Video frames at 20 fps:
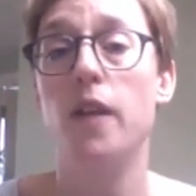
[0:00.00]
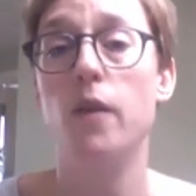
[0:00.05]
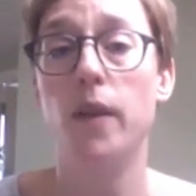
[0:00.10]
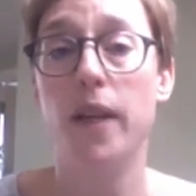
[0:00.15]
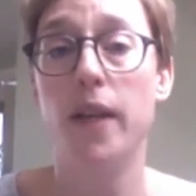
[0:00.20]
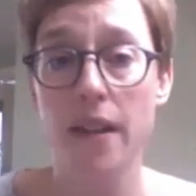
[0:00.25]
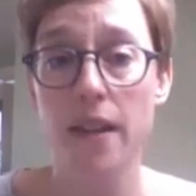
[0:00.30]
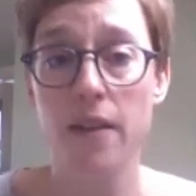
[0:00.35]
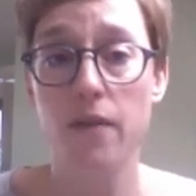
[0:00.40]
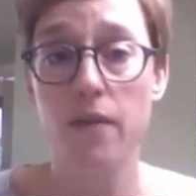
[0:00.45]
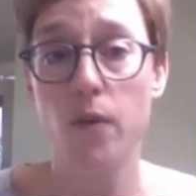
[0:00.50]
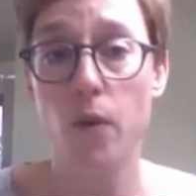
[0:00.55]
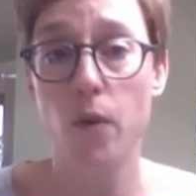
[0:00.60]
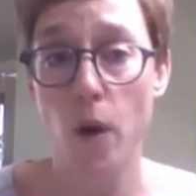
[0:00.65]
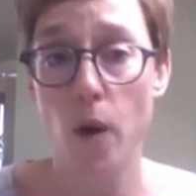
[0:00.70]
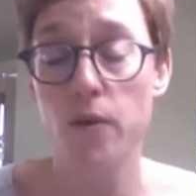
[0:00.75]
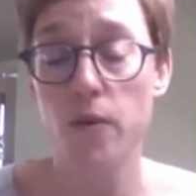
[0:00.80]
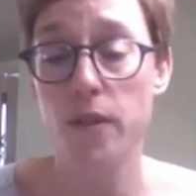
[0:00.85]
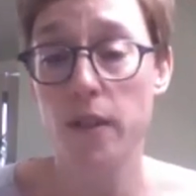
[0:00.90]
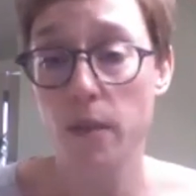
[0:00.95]
get the
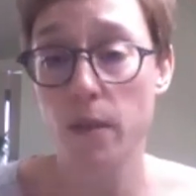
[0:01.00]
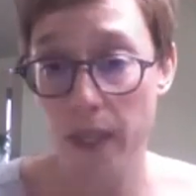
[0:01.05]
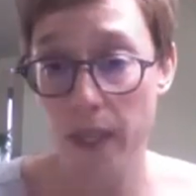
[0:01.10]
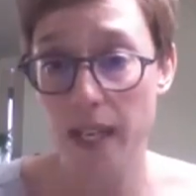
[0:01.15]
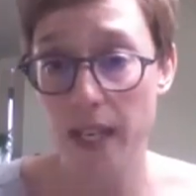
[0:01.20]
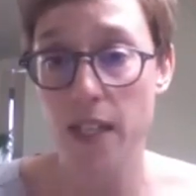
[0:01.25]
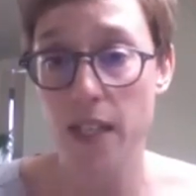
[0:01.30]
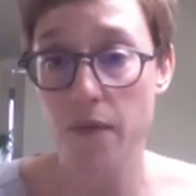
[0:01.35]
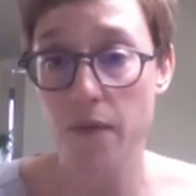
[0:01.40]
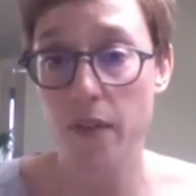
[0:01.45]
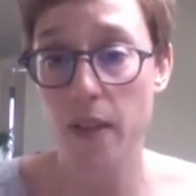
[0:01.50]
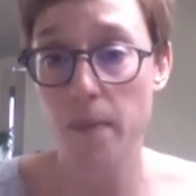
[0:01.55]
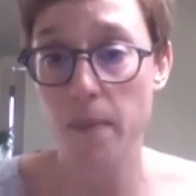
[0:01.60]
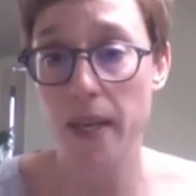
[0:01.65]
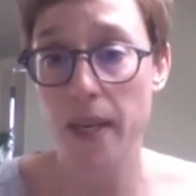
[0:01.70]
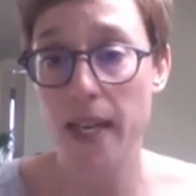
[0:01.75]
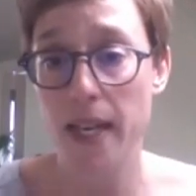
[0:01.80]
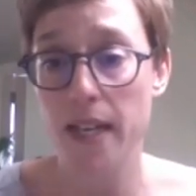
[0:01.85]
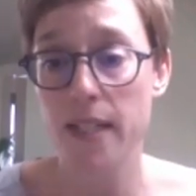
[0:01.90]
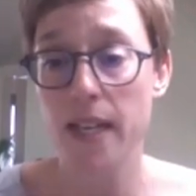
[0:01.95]
quotes that we needed for the
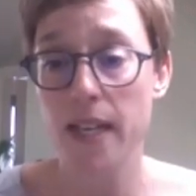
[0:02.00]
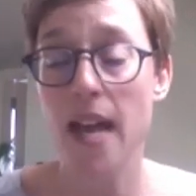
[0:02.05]
piece.